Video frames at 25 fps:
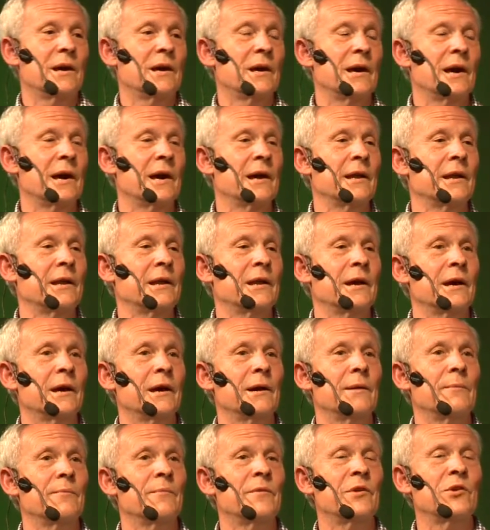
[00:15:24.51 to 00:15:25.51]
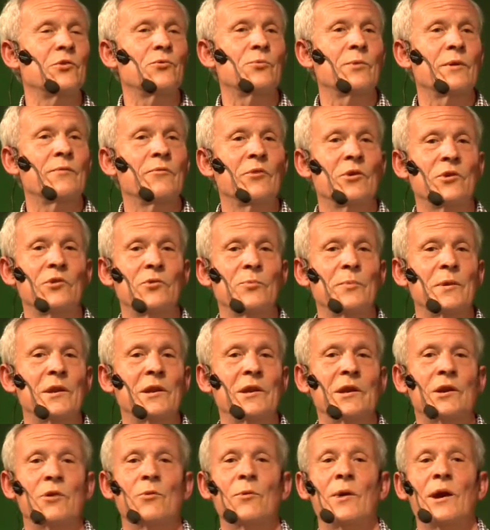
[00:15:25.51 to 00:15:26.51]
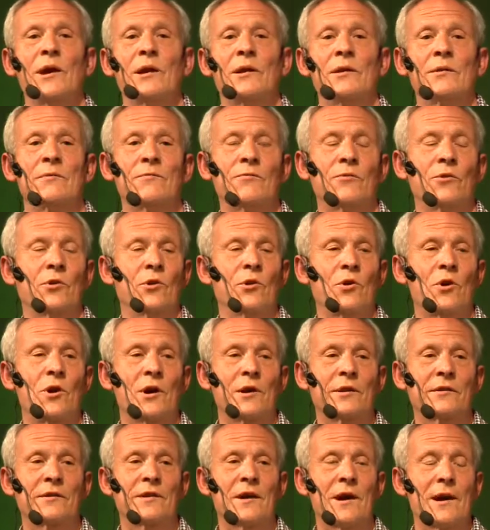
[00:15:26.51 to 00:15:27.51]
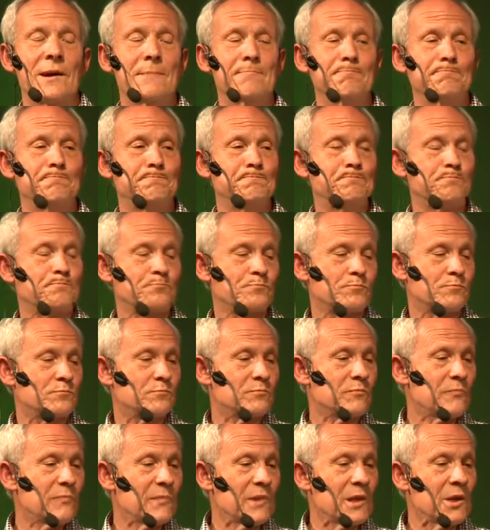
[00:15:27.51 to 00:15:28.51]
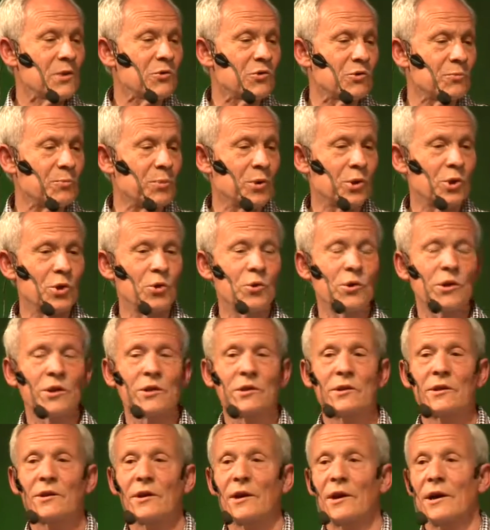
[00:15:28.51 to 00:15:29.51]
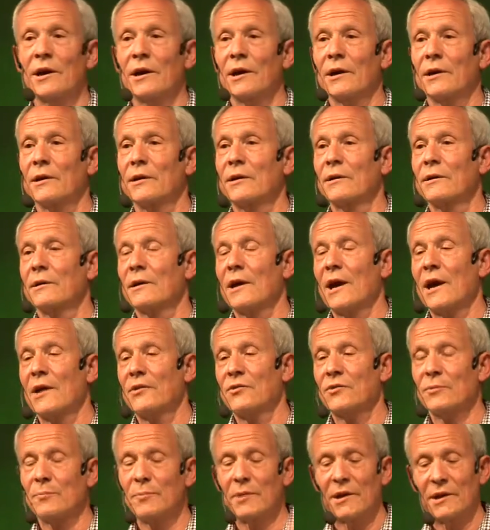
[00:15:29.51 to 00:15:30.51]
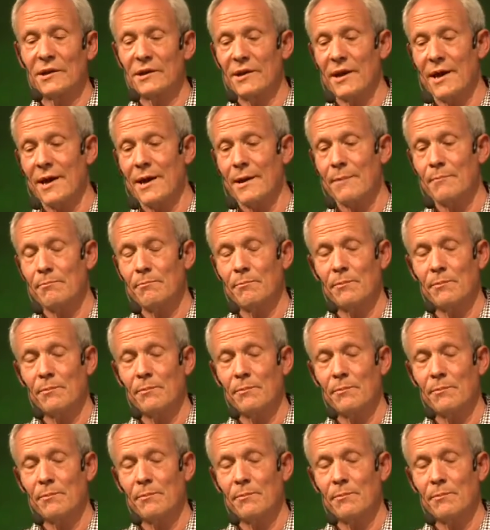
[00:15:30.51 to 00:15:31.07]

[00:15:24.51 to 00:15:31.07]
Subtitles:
And this river has been degraded for a long time. It's polluted, has a big dam.